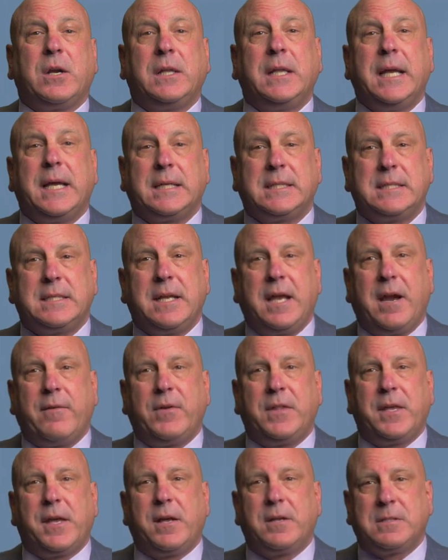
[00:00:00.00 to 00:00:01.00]
list.
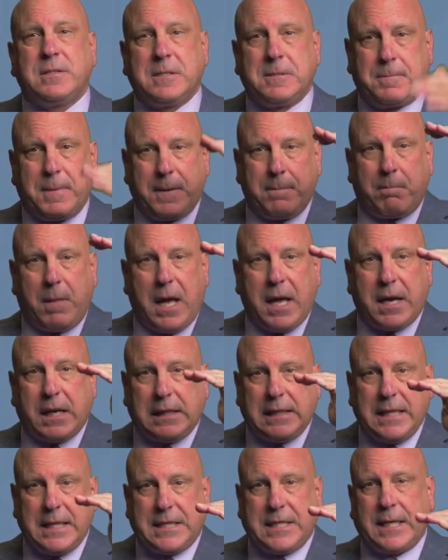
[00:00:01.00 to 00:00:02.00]
Everything else has been
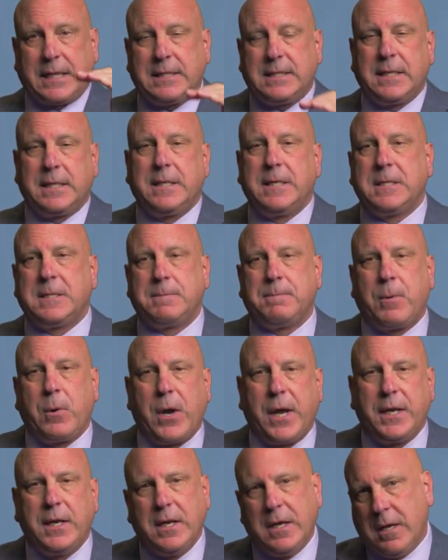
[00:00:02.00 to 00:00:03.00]
monolithic to this
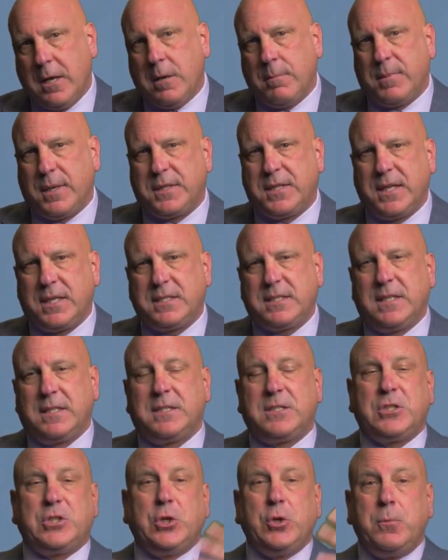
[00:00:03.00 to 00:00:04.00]
point, but this
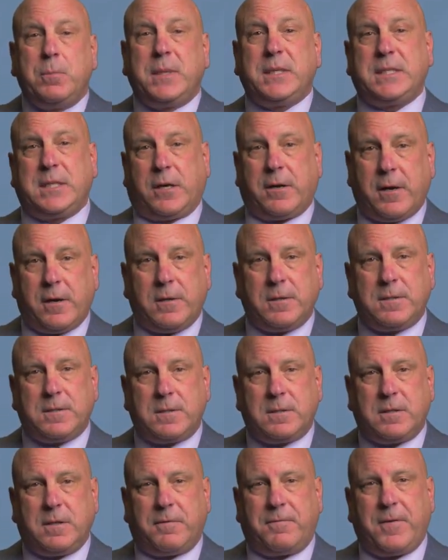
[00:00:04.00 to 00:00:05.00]
is two materials,
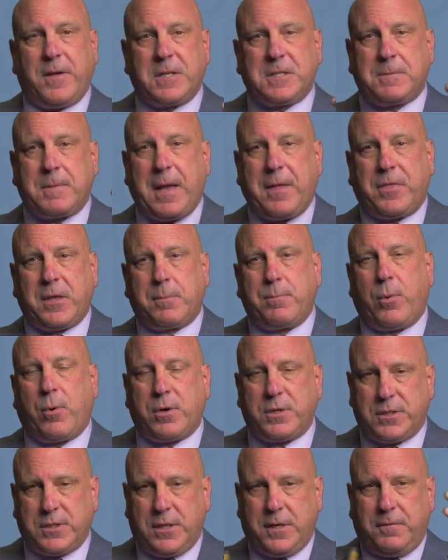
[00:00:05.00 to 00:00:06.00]
the feldspathic
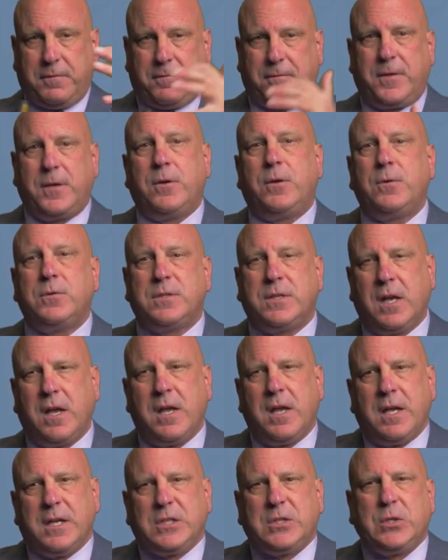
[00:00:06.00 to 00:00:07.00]
porcelain fused
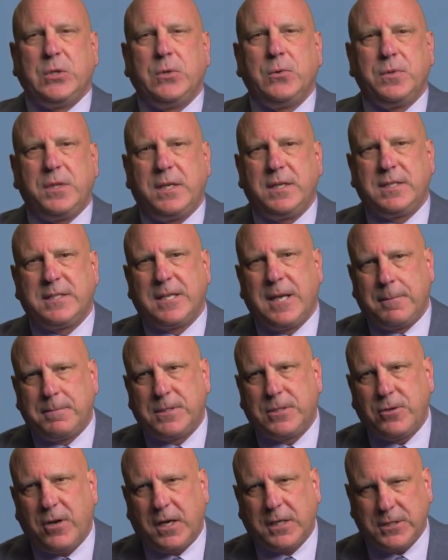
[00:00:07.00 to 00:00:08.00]
to the
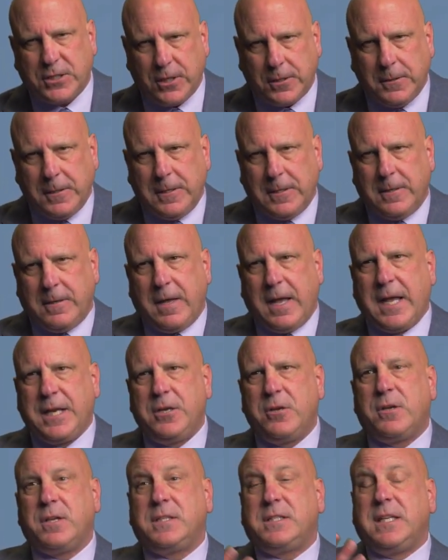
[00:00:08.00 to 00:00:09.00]
substructure, and
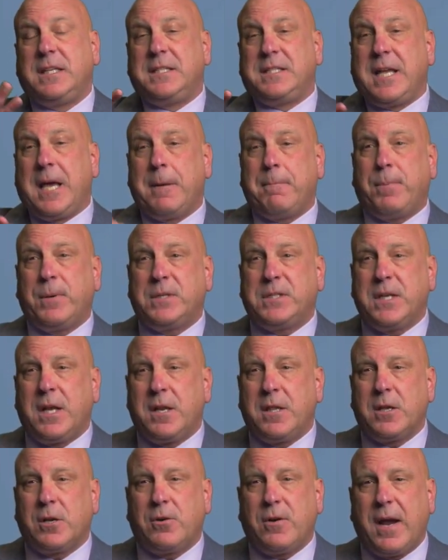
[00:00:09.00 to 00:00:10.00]
you can see 10%
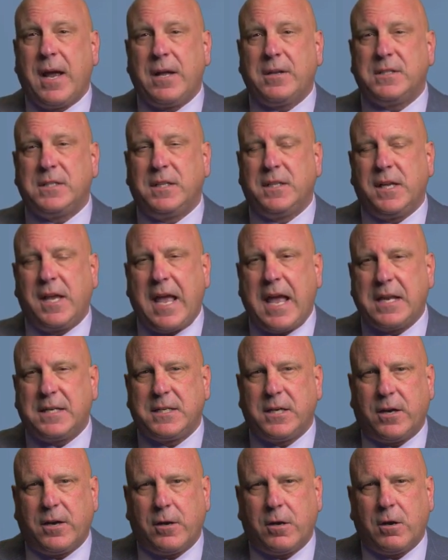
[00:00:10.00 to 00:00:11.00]
of the crowns in the
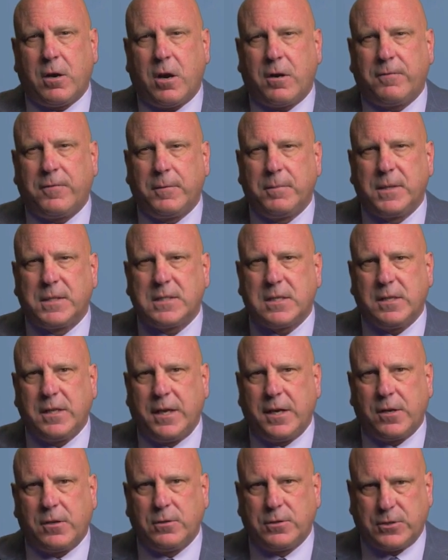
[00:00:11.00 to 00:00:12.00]
anterior are from this
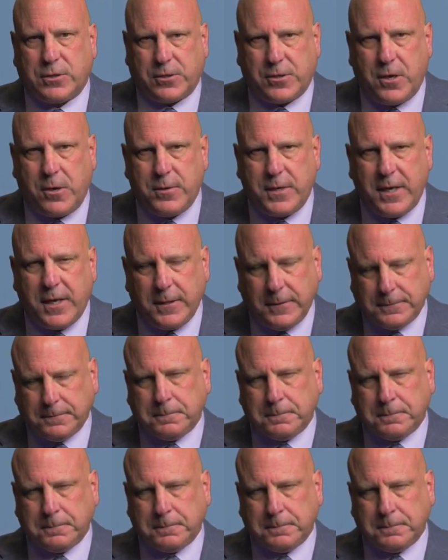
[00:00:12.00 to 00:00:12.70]
clinical zirconia.